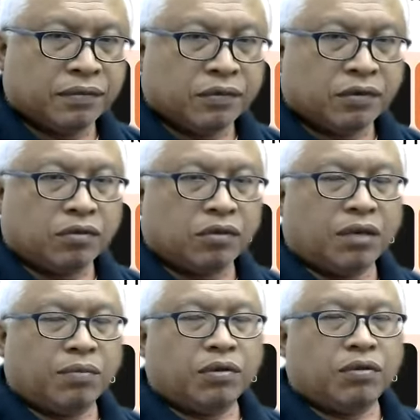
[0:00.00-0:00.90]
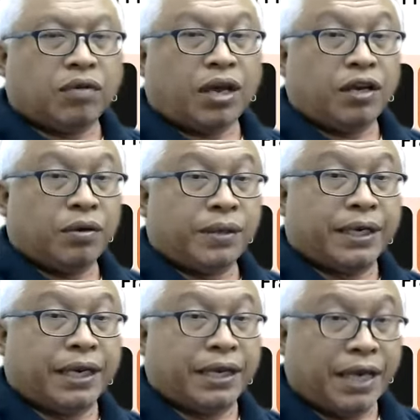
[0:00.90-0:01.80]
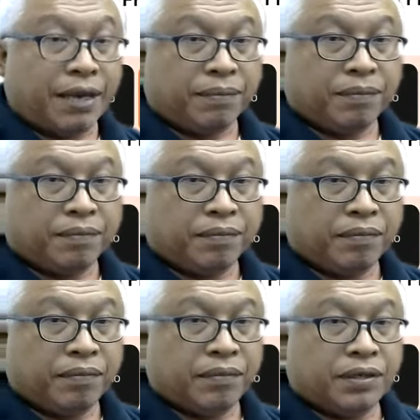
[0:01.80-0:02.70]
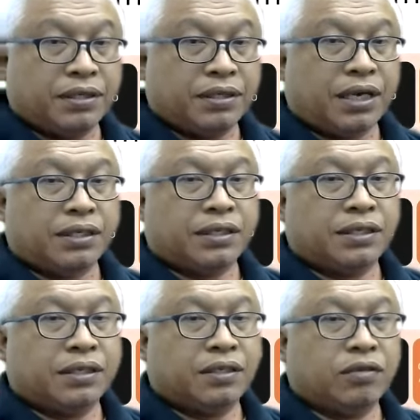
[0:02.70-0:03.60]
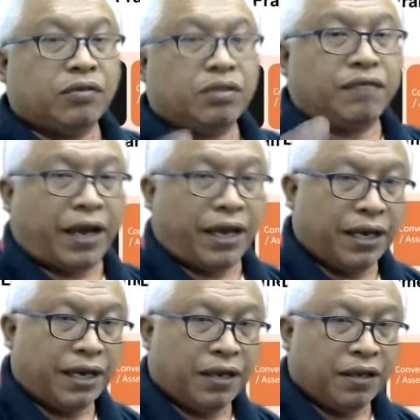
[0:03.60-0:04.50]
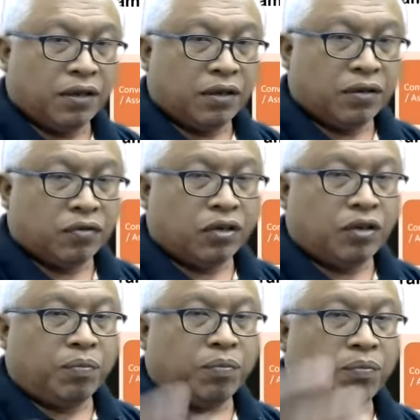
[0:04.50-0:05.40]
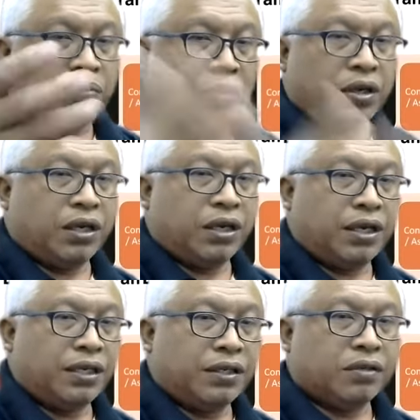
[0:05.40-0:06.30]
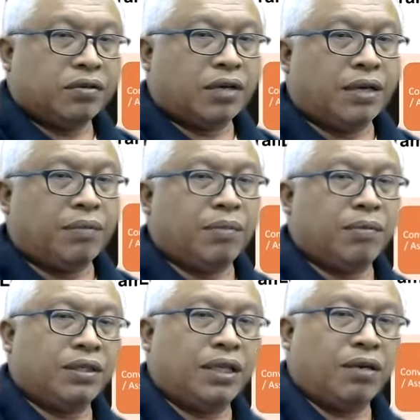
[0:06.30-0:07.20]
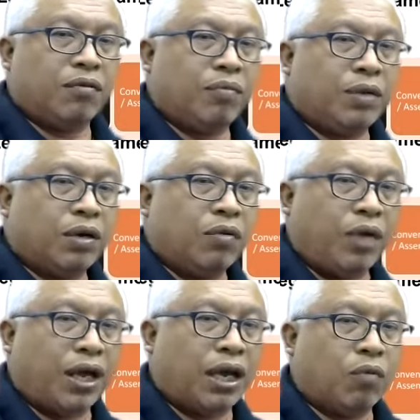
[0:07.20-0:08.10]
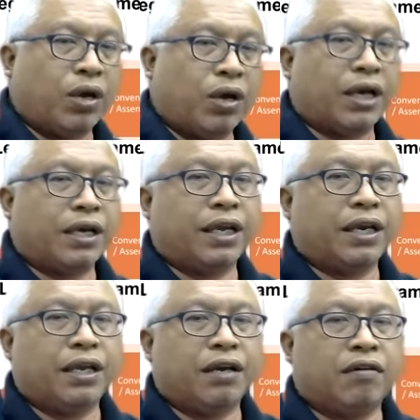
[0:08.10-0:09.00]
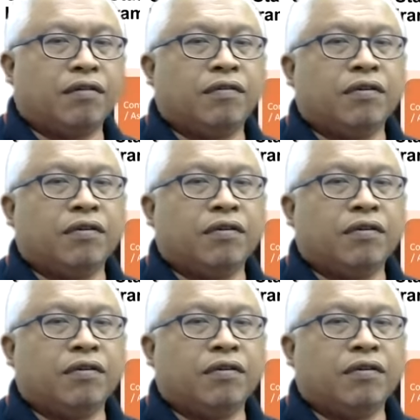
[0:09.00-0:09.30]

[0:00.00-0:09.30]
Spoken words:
not able to adopt and adapt, just notify. So they put in the list, so other member states will be aware what are the area of